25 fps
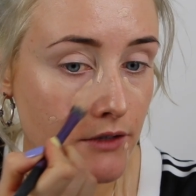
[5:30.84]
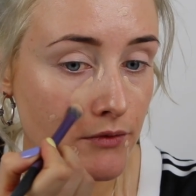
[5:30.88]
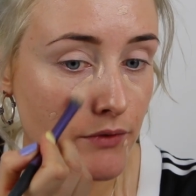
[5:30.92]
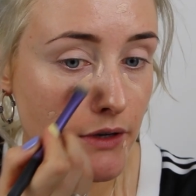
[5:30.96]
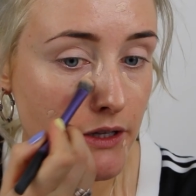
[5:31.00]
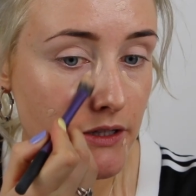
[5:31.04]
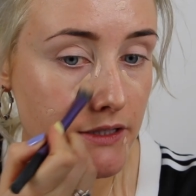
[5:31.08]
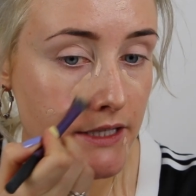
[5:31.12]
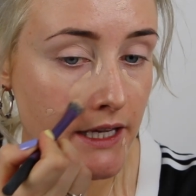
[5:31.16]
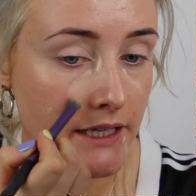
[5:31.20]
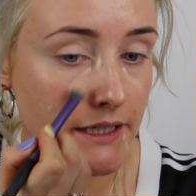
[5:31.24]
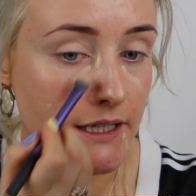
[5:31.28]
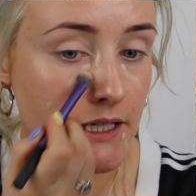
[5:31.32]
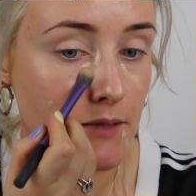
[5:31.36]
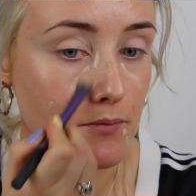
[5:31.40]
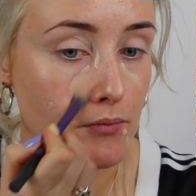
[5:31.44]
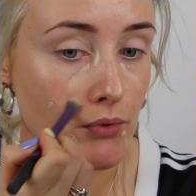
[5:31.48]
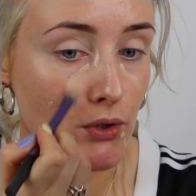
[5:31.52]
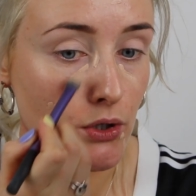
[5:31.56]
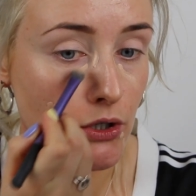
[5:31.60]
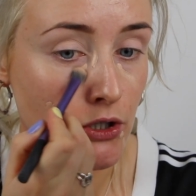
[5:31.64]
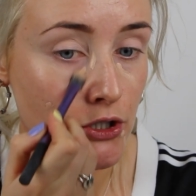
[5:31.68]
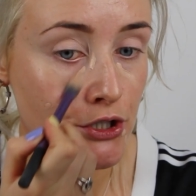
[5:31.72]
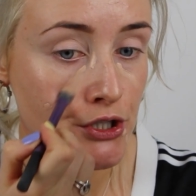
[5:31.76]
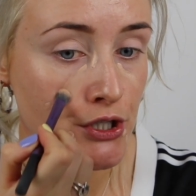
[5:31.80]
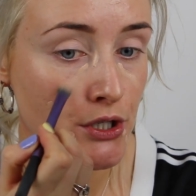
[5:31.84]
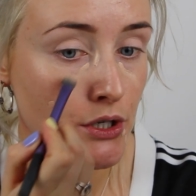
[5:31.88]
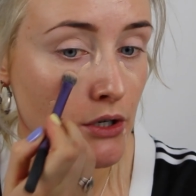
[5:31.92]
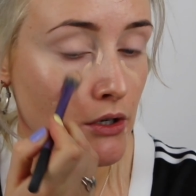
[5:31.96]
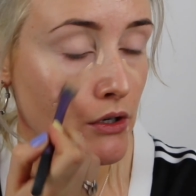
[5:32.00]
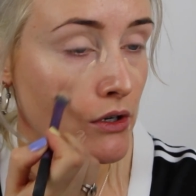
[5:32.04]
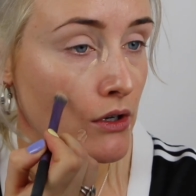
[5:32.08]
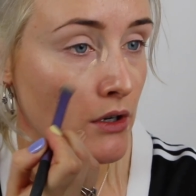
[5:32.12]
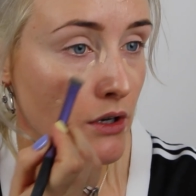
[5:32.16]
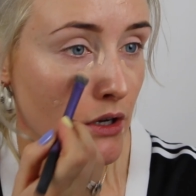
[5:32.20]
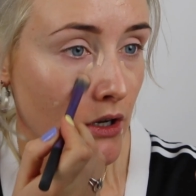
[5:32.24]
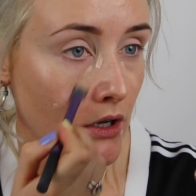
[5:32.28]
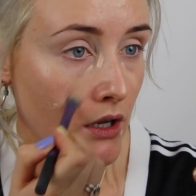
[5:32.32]
is a Real Technique brush,
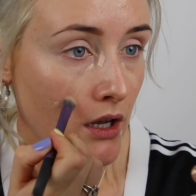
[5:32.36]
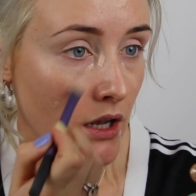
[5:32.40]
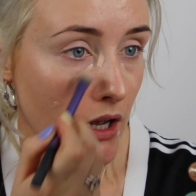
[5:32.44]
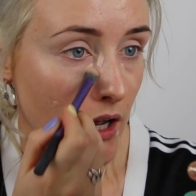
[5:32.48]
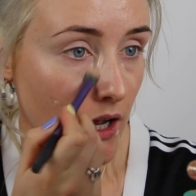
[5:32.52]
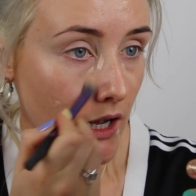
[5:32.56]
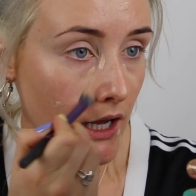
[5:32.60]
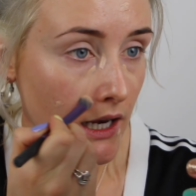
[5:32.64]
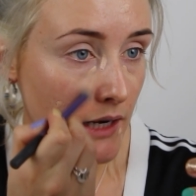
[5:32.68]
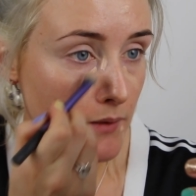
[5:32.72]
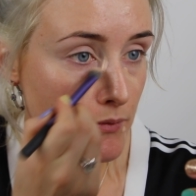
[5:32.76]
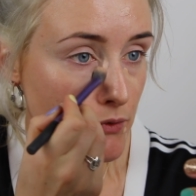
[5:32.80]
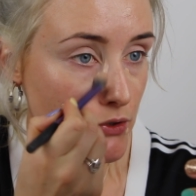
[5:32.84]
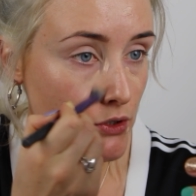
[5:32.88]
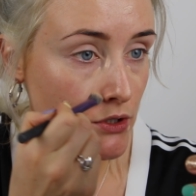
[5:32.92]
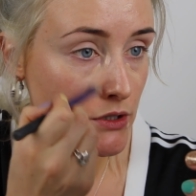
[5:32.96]
and I'm